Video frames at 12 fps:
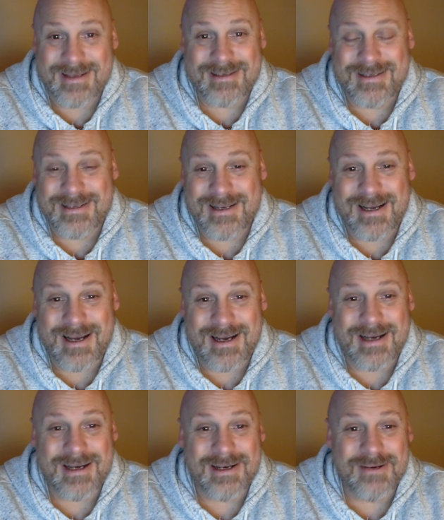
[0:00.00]
that
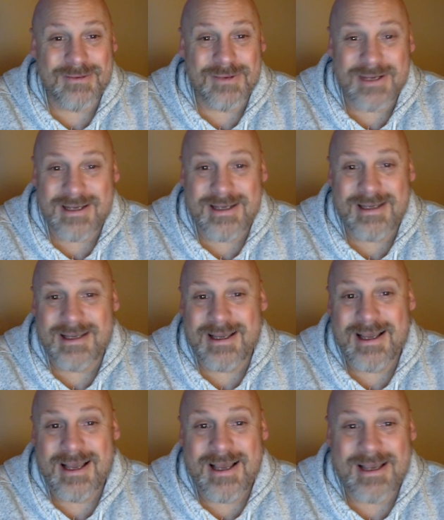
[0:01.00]
uh, we
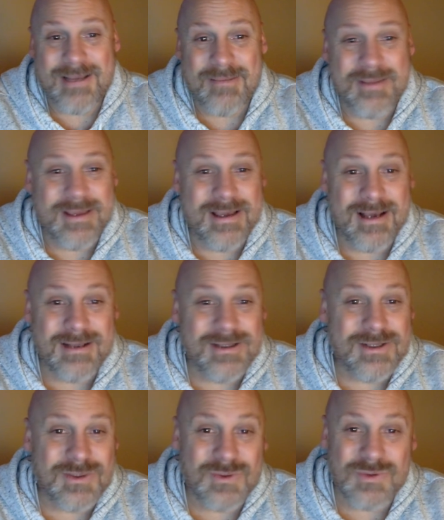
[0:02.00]
can be
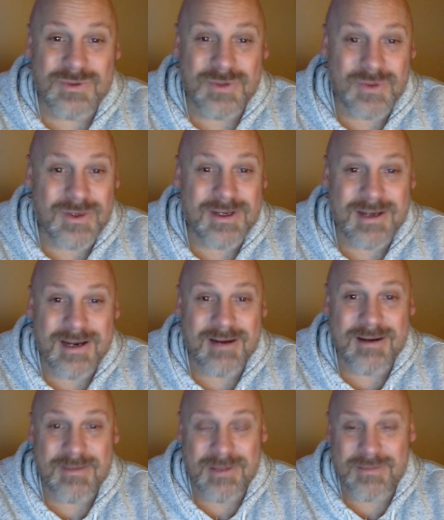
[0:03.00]
unschooled and
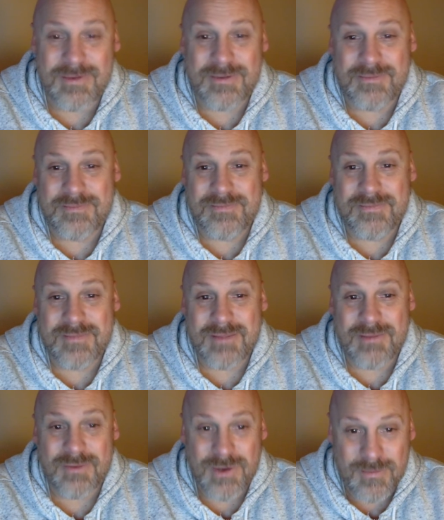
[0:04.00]
ordinary people,
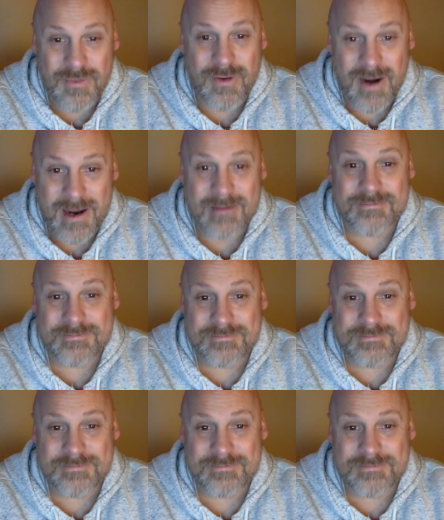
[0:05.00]
but we pray